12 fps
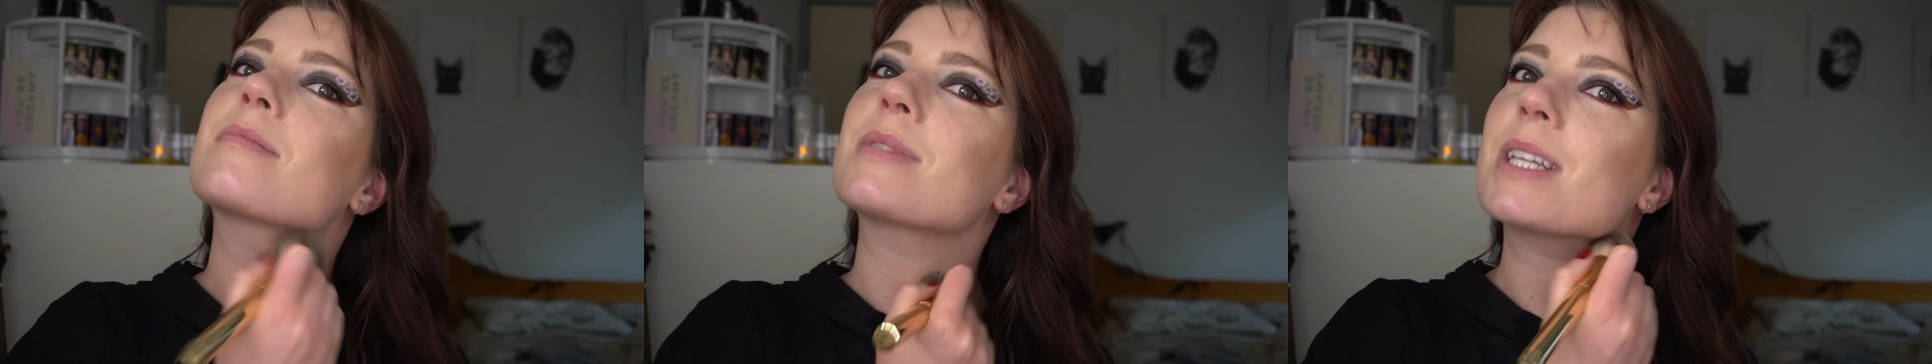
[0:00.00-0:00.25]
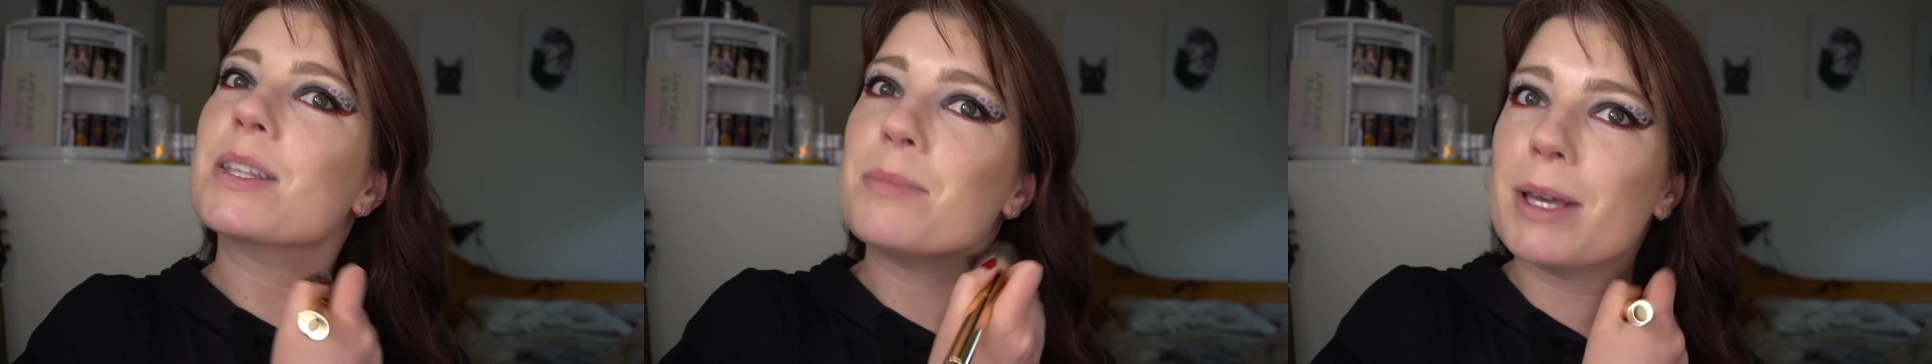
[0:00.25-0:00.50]

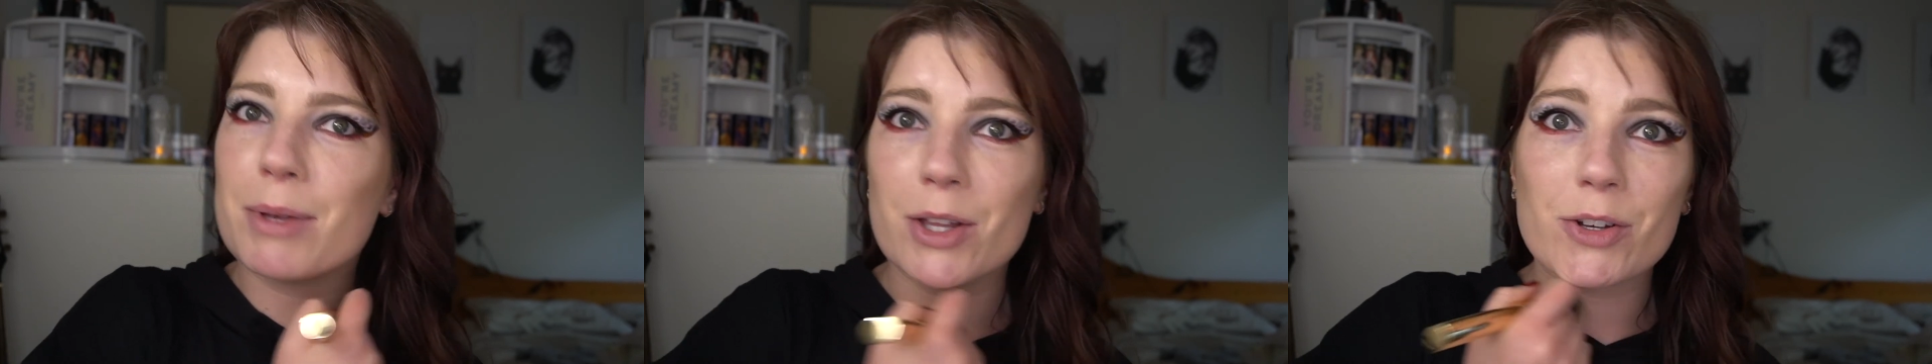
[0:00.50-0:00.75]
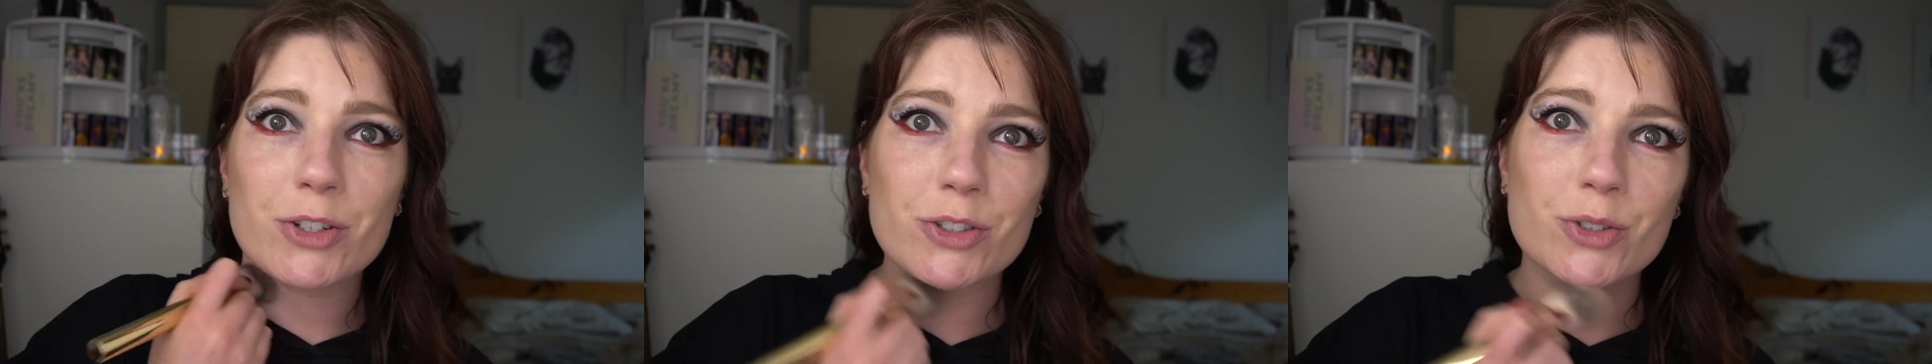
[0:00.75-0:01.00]
It's made me
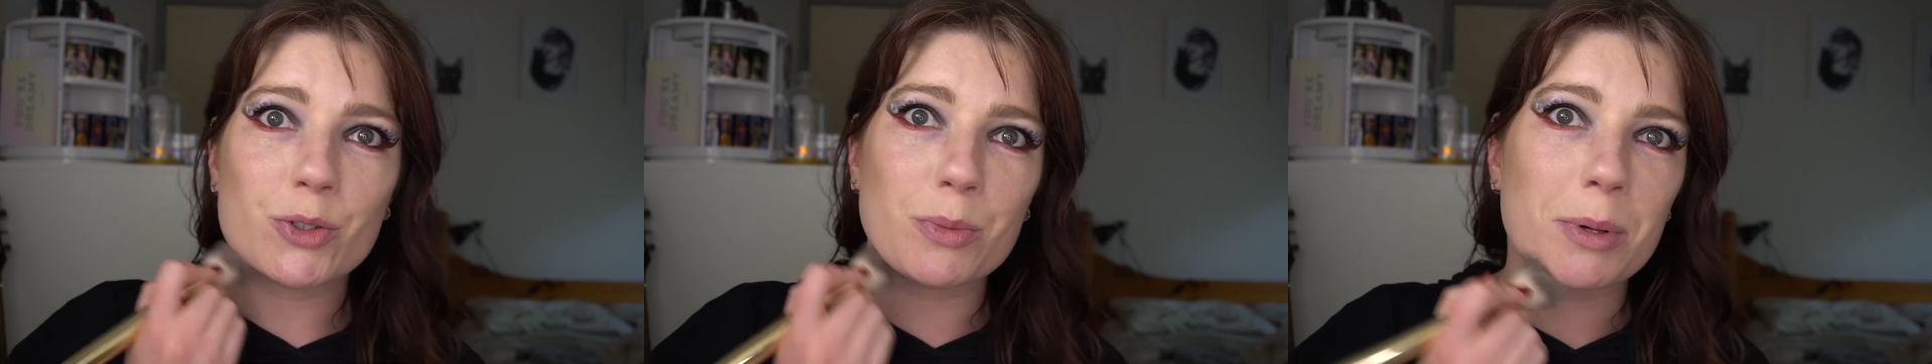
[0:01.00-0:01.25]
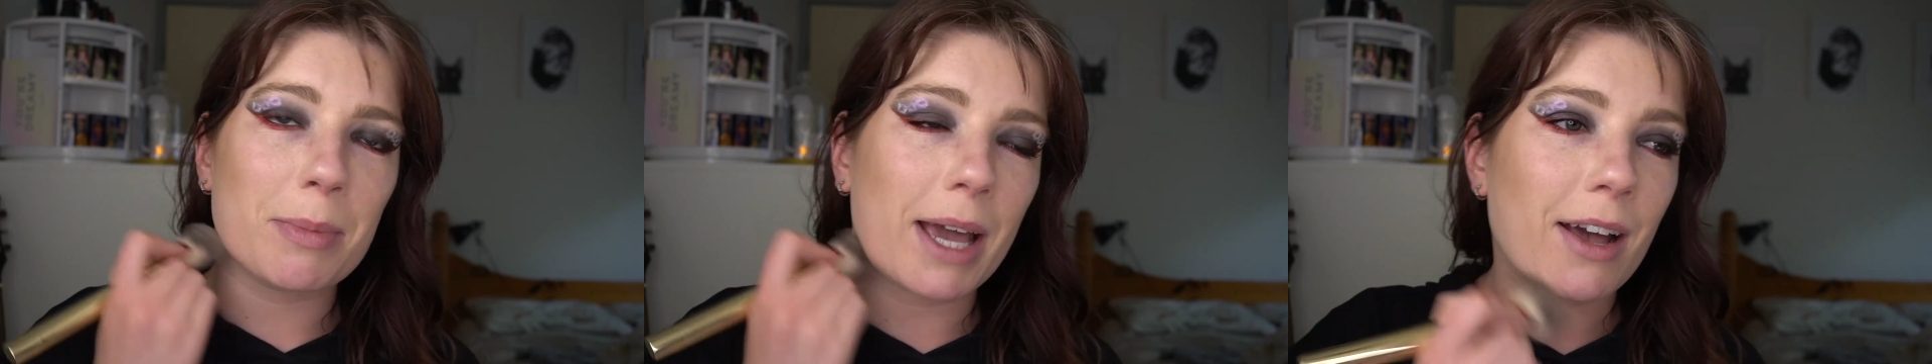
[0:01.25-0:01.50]
look
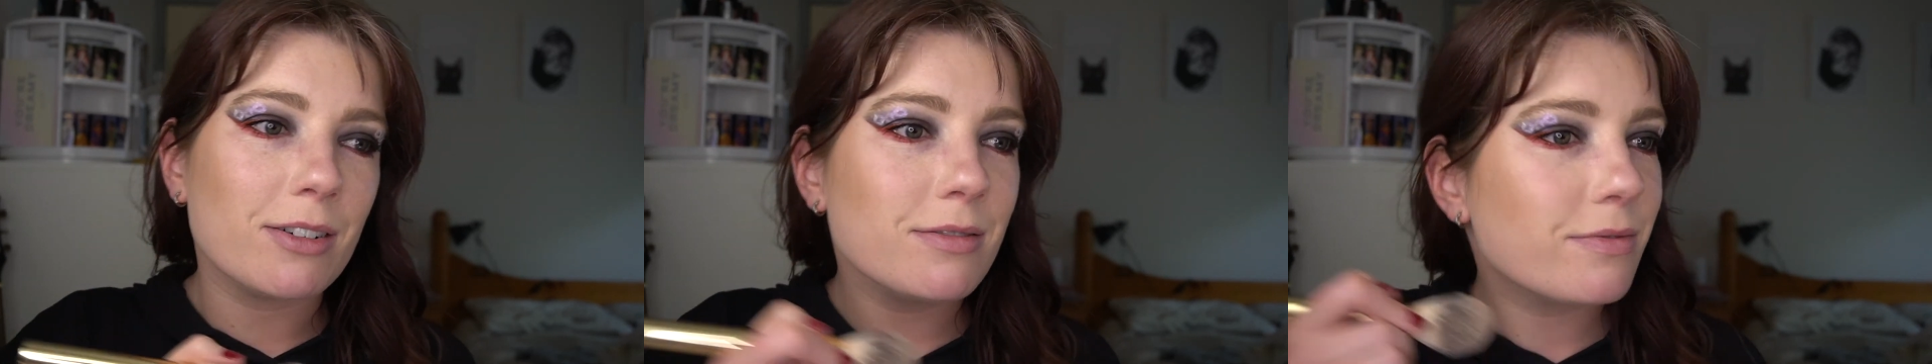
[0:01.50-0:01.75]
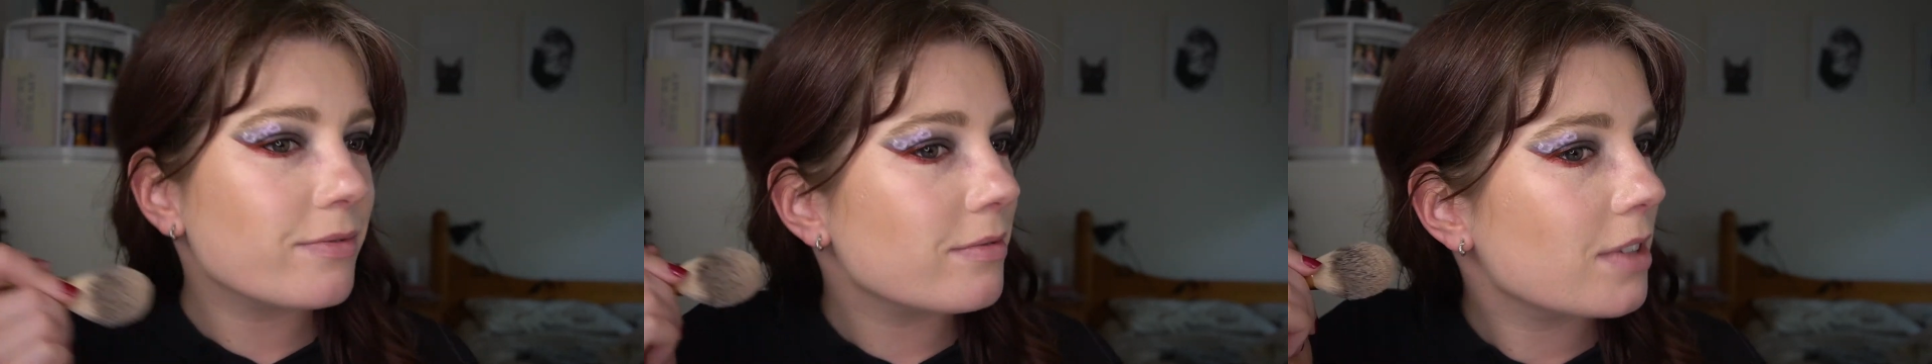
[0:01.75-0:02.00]
super pale.
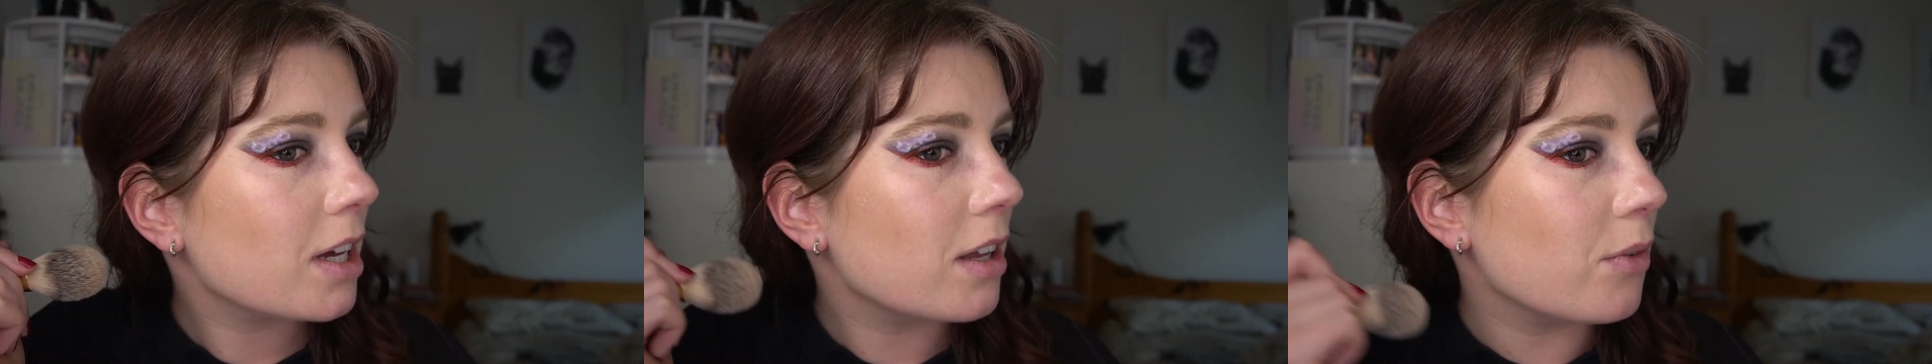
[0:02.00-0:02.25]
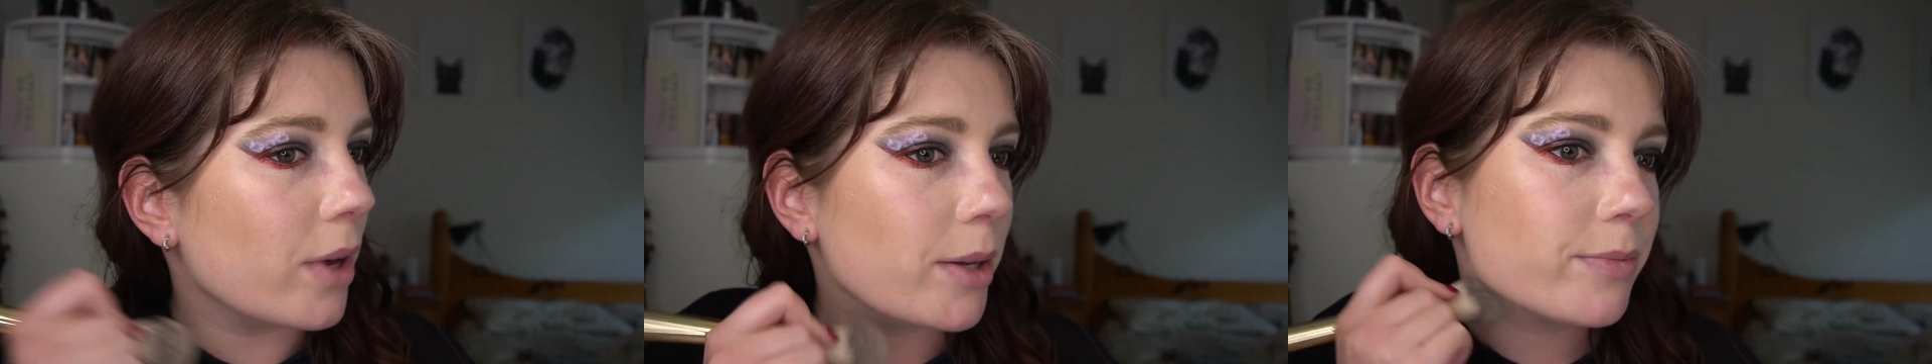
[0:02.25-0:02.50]
But
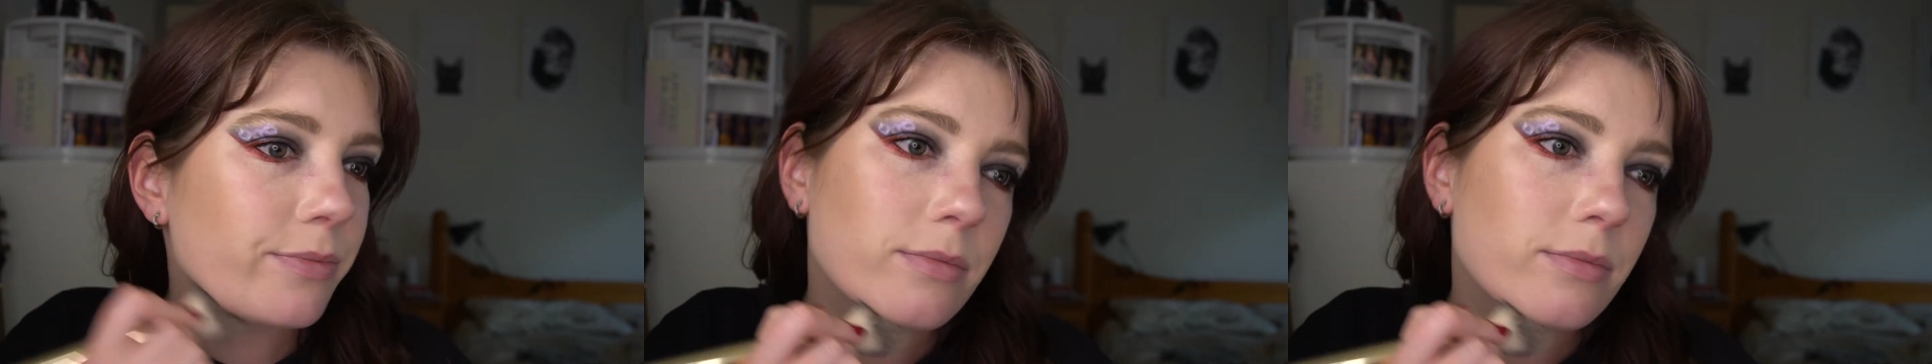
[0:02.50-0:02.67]
anyway,